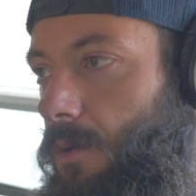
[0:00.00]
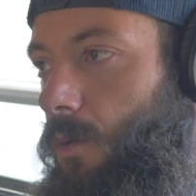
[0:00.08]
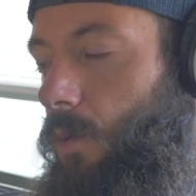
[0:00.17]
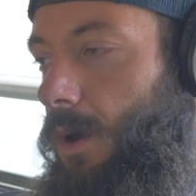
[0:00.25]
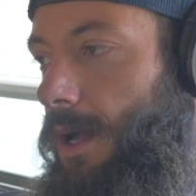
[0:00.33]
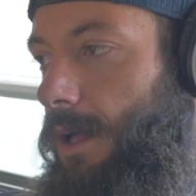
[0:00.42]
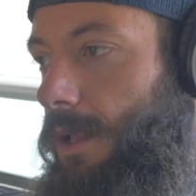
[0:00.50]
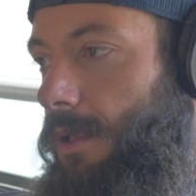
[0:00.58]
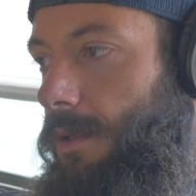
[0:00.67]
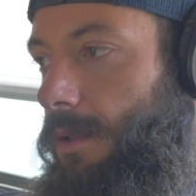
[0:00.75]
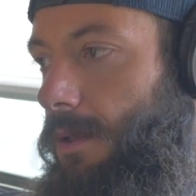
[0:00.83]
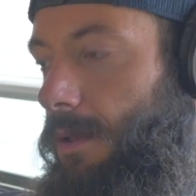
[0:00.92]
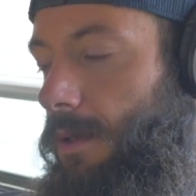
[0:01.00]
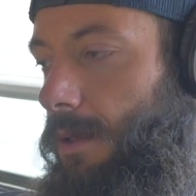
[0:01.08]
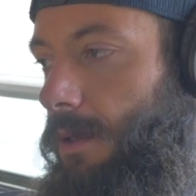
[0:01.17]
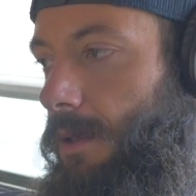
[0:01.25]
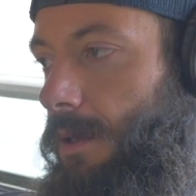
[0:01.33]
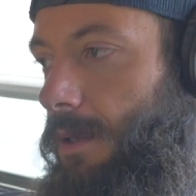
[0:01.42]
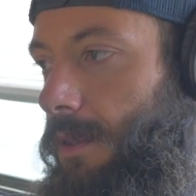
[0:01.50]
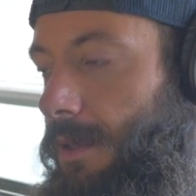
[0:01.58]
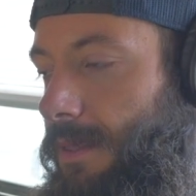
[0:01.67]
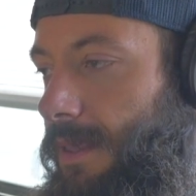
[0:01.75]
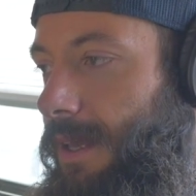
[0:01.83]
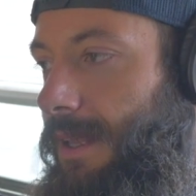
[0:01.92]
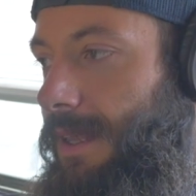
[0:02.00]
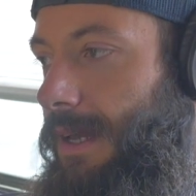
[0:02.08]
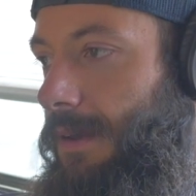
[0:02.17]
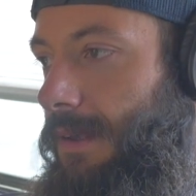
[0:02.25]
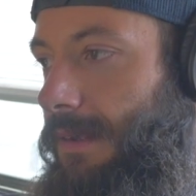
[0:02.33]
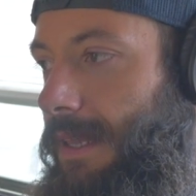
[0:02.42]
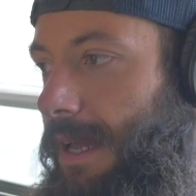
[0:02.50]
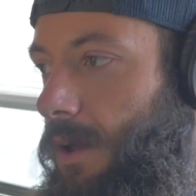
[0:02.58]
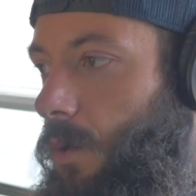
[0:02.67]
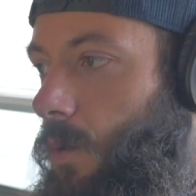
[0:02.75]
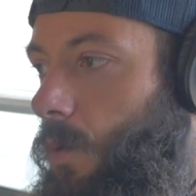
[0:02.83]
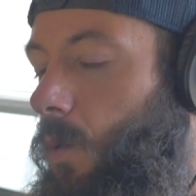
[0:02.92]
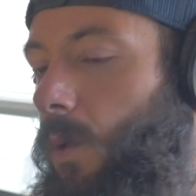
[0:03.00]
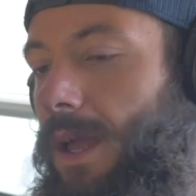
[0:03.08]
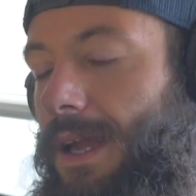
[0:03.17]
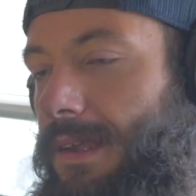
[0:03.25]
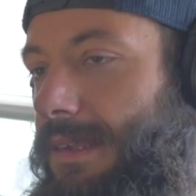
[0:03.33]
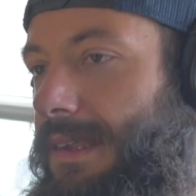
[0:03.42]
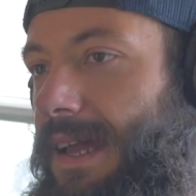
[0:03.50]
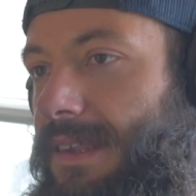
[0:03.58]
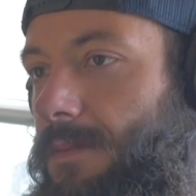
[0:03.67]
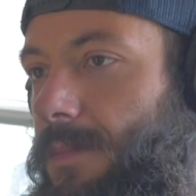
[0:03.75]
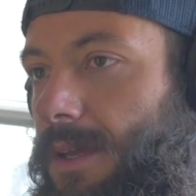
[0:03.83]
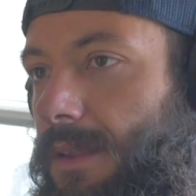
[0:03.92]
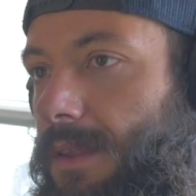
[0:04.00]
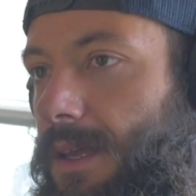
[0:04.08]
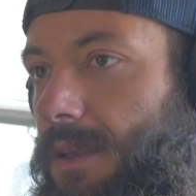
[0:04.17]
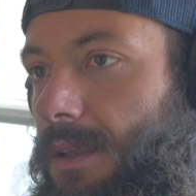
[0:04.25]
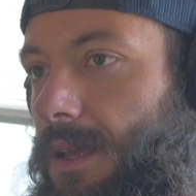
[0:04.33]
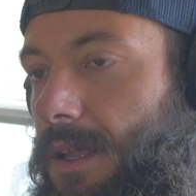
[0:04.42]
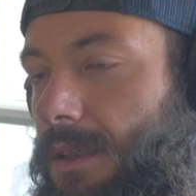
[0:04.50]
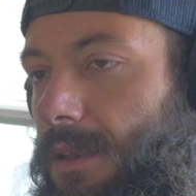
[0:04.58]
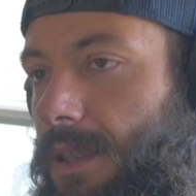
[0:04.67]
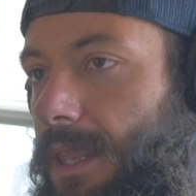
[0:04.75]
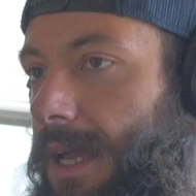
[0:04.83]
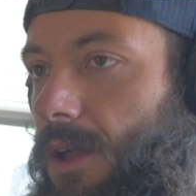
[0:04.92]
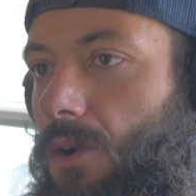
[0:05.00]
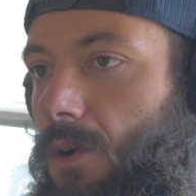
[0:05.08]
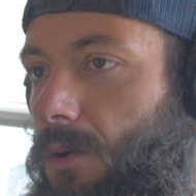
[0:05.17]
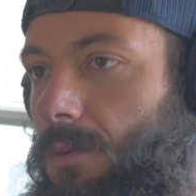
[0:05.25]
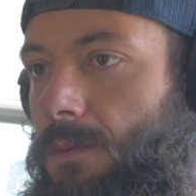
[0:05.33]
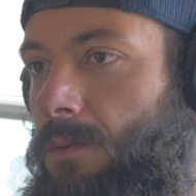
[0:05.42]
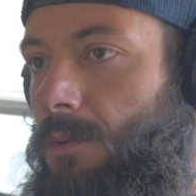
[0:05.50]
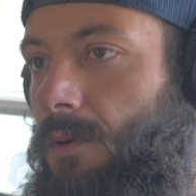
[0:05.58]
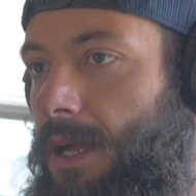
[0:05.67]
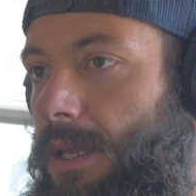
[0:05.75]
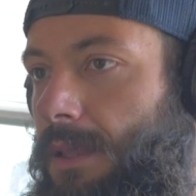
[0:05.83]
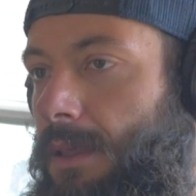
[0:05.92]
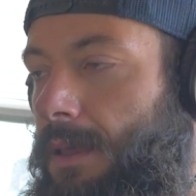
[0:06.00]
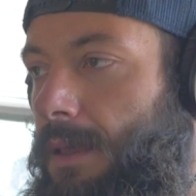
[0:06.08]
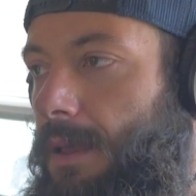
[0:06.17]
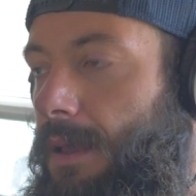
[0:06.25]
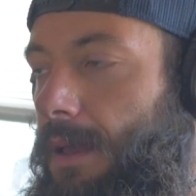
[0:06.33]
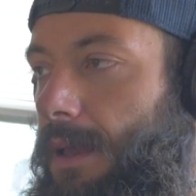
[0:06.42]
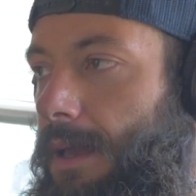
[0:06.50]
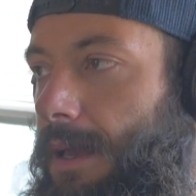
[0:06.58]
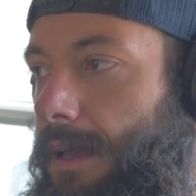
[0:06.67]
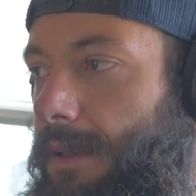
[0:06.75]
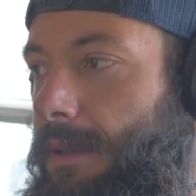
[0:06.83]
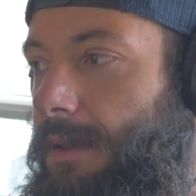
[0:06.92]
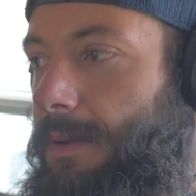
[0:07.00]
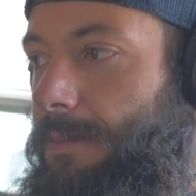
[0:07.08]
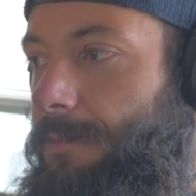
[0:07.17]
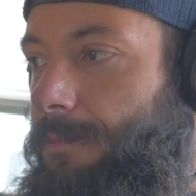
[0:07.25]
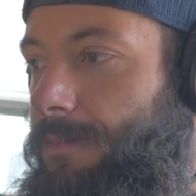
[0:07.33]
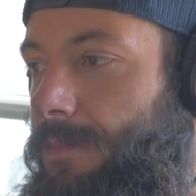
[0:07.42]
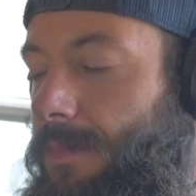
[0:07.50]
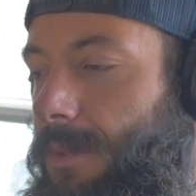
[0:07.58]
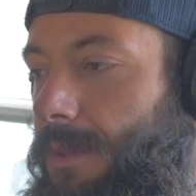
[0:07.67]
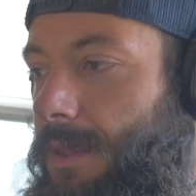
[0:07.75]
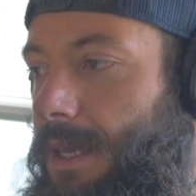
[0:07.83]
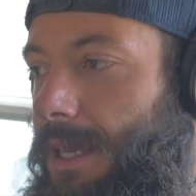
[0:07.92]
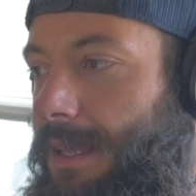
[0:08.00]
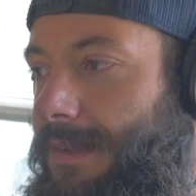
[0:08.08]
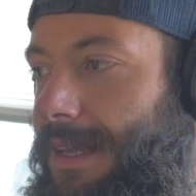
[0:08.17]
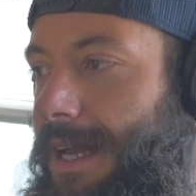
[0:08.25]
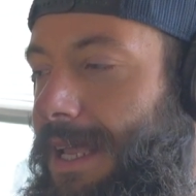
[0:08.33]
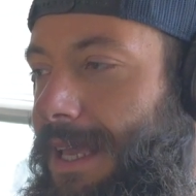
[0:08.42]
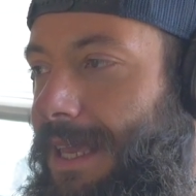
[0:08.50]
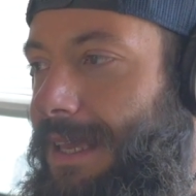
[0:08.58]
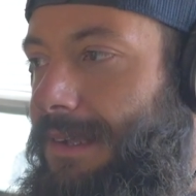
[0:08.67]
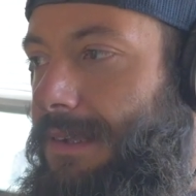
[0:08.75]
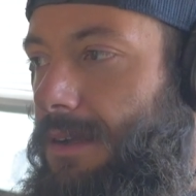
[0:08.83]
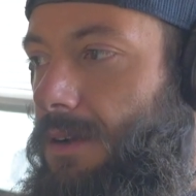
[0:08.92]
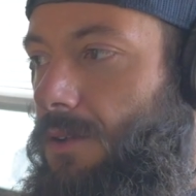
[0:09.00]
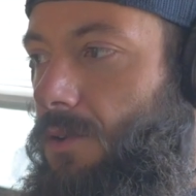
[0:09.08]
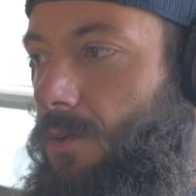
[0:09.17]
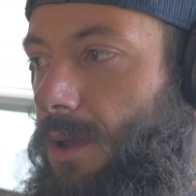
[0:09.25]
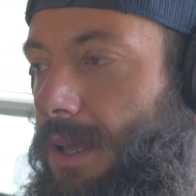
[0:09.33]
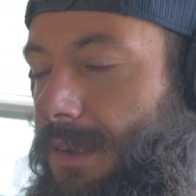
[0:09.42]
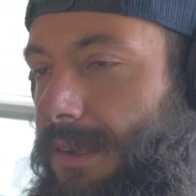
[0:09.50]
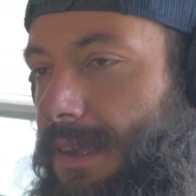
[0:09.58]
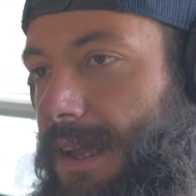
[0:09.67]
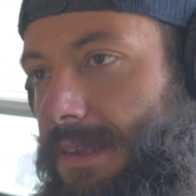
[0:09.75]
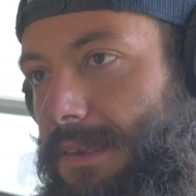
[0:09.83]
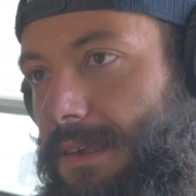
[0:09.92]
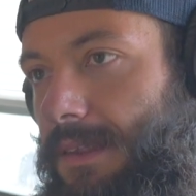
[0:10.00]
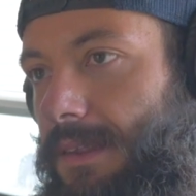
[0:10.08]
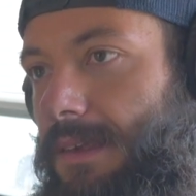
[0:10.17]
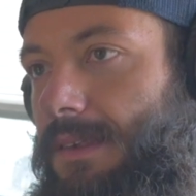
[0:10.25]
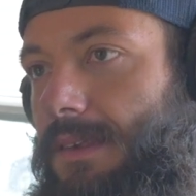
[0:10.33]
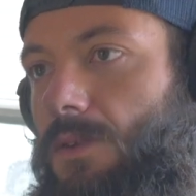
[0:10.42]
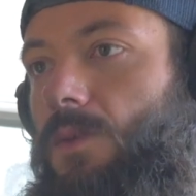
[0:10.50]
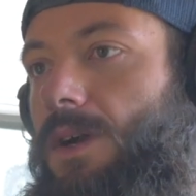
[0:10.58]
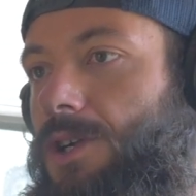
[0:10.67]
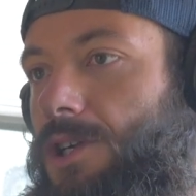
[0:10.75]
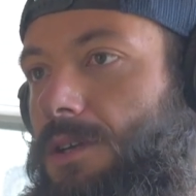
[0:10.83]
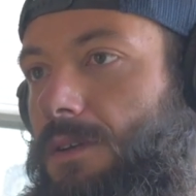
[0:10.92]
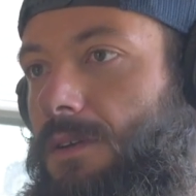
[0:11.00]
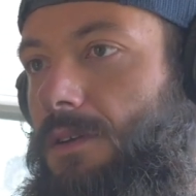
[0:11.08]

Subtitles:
Well, the thing there is like quick assessment and let go, right? And it's kind of easier to reassess in this situation